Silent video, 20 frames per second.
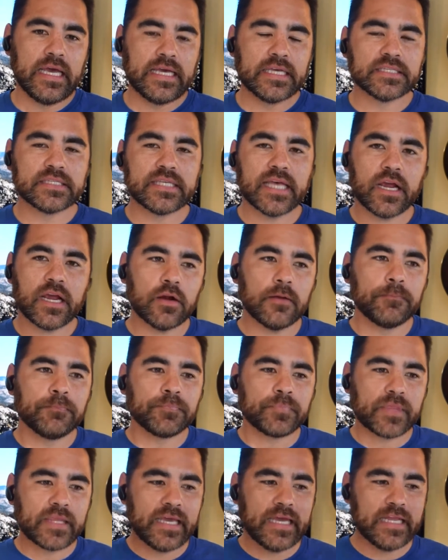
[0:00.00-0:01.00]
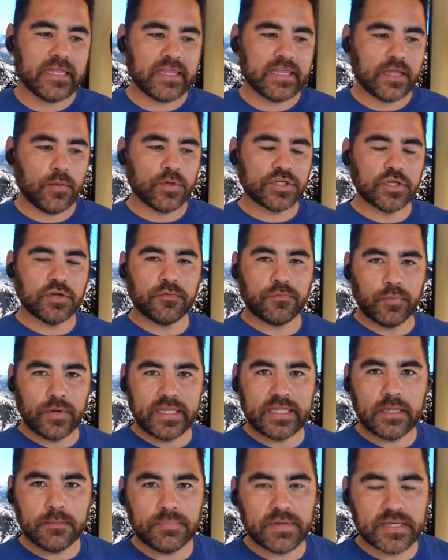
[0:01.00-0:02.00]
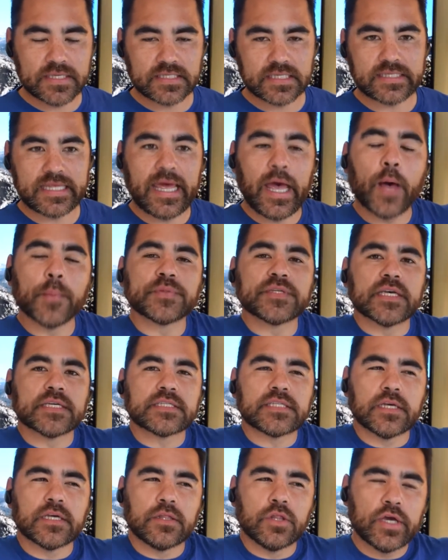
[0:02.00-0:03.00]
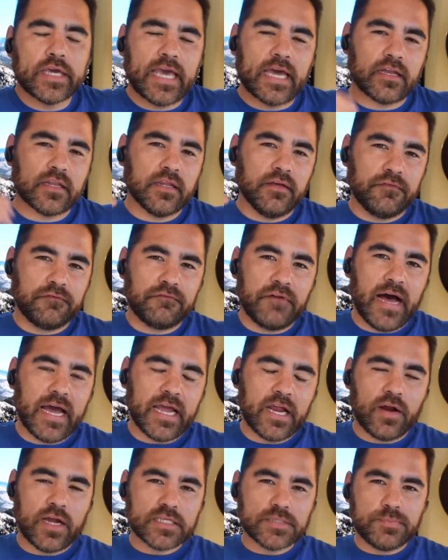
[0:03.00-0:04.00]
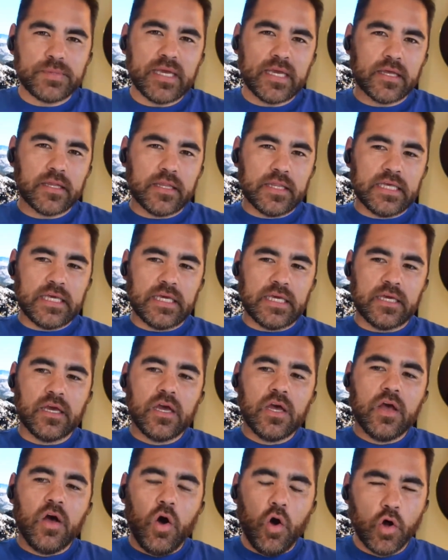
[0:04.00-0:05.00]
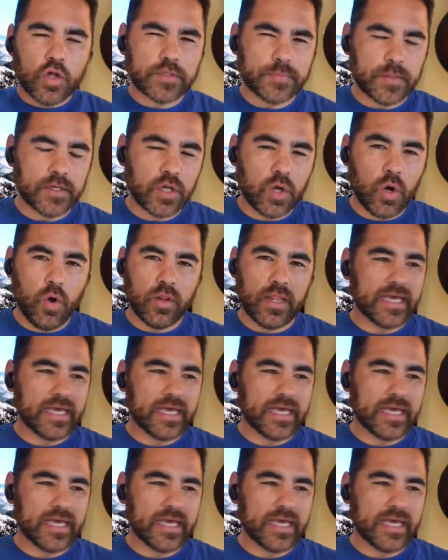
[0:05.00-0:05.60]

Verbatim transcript: Is there, anything that we should do in the business that helps us to look at the fire as being the ultimate goal?